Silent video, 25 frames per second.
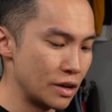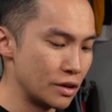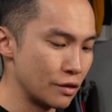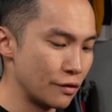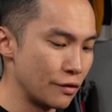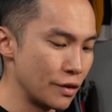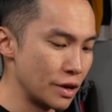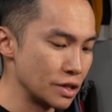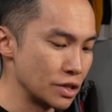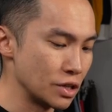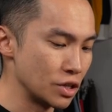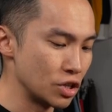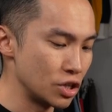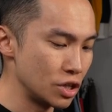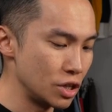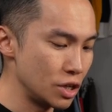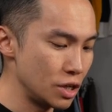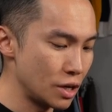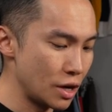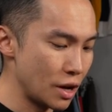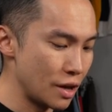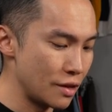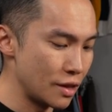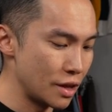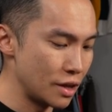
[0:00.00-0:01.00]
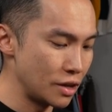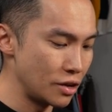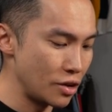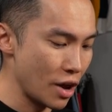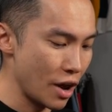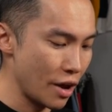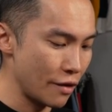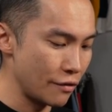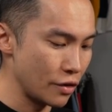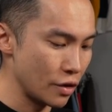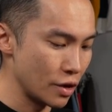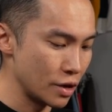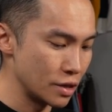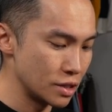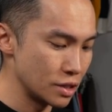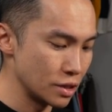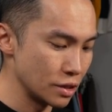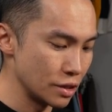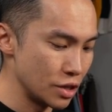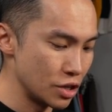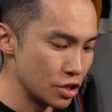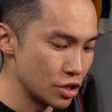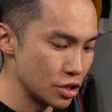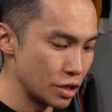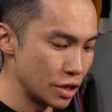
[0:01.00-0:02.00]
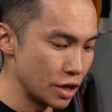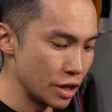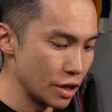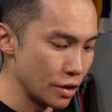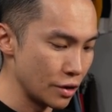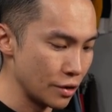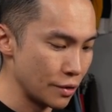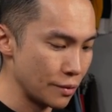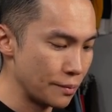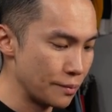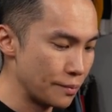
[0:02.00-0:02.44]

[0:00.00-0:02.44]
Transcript: interfacing sheet, and then you have your insulation here.